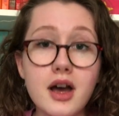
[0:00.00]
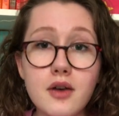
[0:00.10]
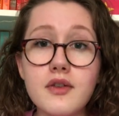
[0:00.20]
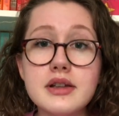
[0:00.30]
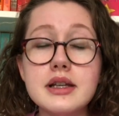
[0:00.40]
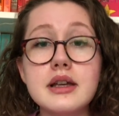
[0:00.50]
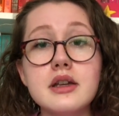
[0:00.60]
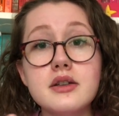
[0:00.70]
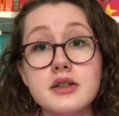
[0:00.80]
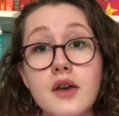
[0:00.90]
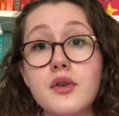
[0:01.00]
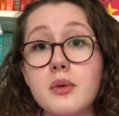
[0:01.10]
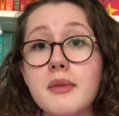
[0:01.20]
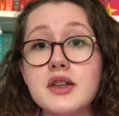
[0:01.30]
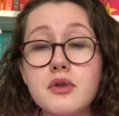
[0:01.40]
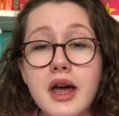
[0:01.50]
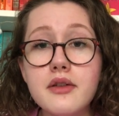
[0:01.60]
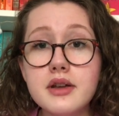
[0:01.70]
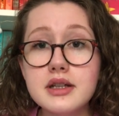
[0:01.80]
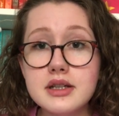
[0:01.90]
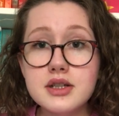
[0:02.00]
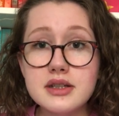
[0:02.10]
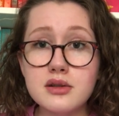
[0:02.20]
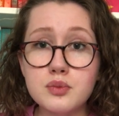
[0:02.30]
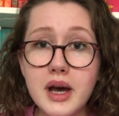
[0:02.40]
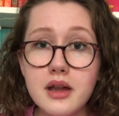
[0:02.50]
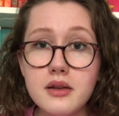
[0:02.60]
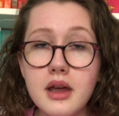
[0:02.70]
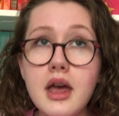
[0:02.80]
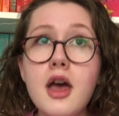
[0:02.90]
I obviously suffer with mental health conditions as well,